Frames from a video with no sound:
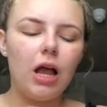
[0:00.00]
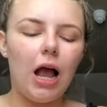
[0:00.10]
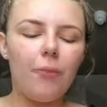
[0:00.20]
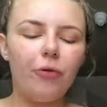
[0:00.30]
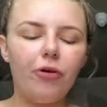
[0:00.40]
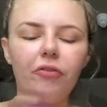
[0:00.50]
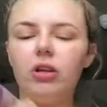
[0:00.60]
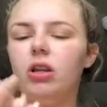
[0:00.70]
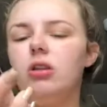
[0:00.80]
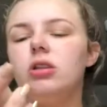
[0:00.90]
I'm
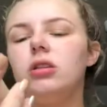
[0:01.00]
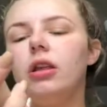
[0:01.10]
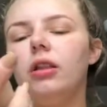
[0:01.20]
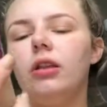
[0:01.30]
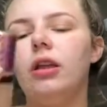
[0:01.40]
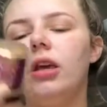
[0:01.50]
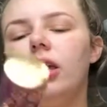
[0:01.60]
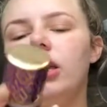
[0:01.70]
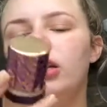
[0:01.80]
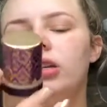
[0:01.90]
currently using
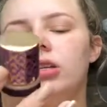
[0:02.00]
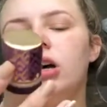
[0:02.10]
the